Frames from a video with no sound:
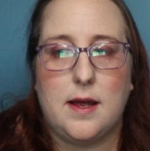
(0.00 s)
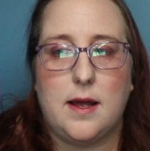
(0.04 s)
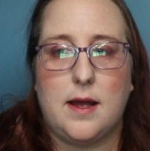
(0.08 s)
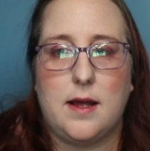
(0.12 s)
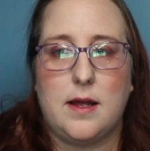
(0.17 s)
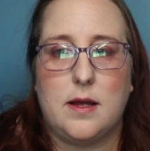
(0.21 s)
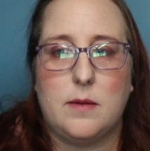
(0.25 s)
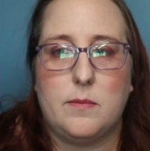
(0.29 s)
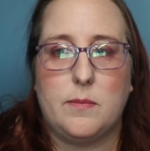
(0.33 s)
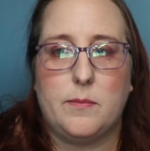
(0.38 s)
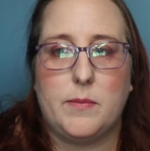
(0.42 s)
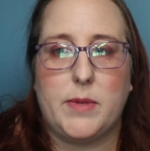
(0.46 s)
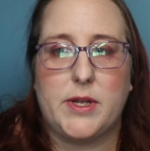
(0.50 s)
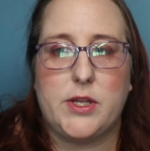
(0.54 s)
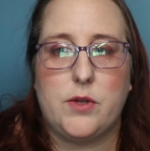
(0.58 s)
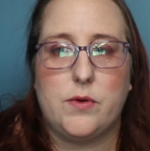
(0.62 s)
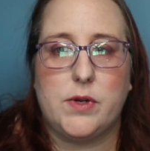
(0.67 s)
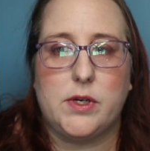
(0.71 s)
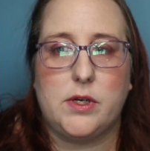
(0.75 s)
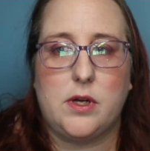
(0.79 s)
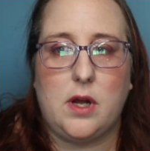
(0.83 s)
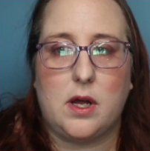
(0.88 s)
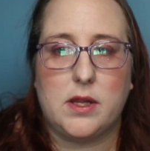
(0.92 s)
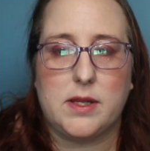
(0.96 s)
But you
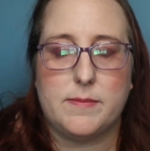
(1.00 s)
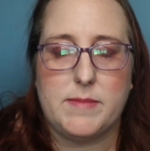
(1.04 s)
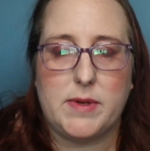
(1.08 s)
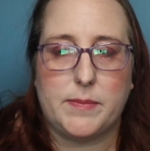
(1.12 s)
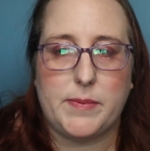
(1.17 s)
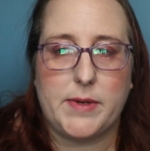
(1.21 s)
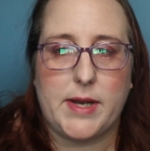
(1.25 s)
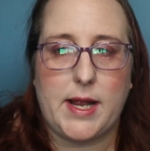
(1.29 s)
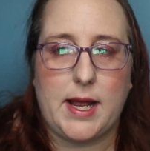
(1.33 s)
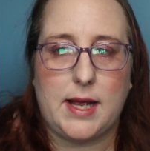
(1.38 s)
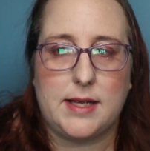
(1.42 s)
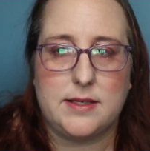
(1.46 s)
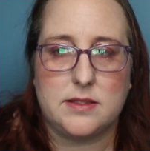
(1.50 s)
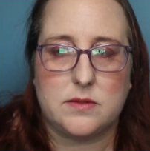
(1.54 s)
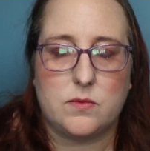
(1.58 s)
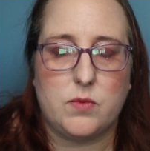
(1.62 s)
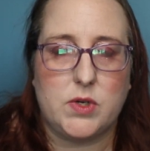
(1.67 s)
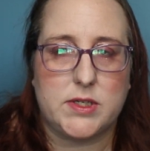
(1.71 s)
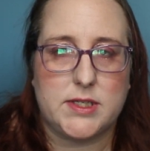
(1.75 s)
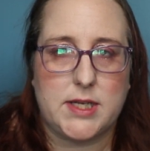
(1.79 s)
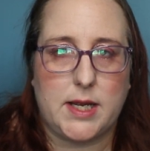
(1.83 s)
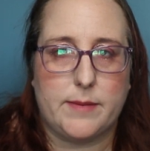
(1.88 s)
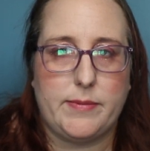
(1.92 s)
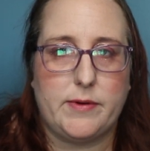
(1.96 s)
can call them up and ask
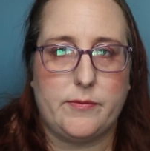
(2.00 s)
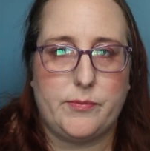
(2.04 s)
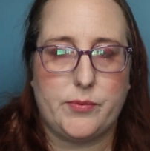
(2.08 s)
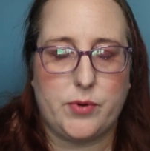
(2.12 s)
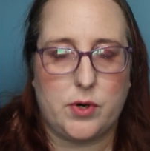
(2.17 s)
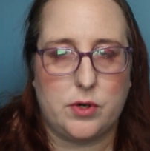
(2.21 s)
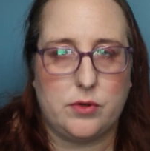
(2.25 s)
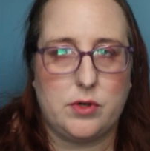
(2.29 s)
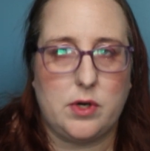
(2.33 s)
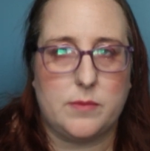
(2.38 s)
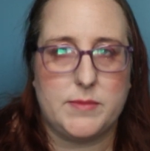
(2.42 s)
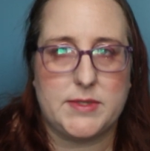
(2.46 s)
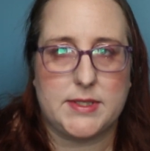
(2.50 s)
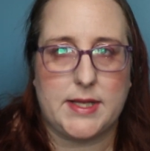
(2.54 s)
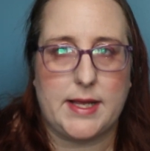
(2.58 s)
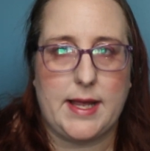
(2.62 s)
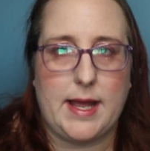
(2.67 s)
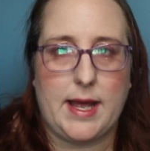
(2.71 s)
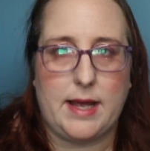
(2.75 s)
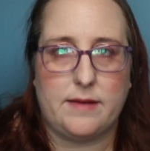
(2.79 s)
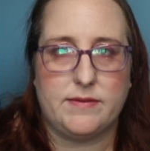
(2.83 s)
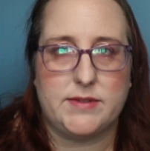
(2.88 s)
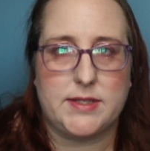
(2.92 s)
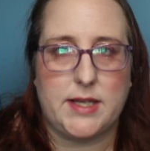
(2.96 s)
what type of programs they
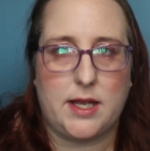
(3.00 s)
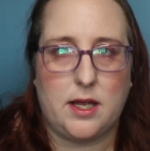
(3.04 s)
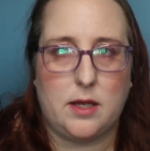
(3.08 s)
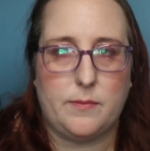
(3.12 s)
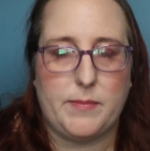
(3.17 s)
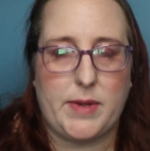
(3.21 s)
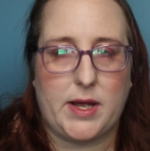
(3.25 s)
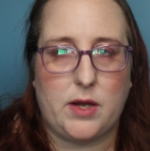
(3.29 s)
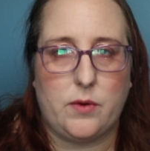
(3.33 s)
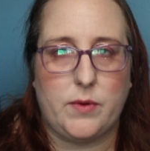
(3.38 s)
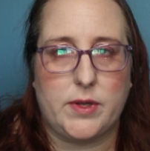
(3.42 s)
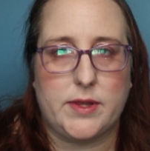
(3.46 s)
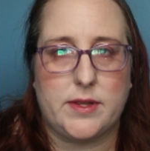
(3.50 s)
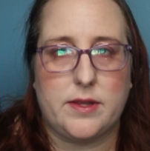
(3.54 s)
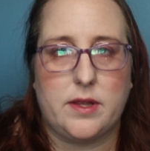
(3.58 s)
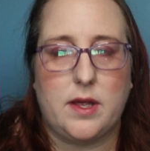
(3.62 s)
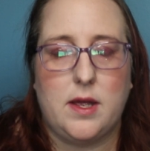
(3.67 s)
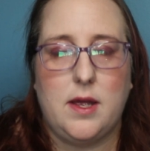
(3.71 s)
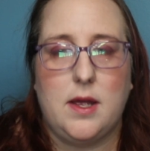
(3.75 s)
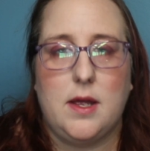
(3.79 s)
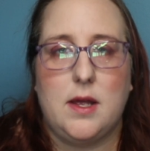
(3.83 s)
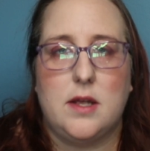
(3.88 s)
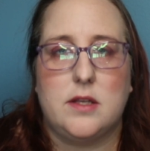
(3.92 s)
have to help out with.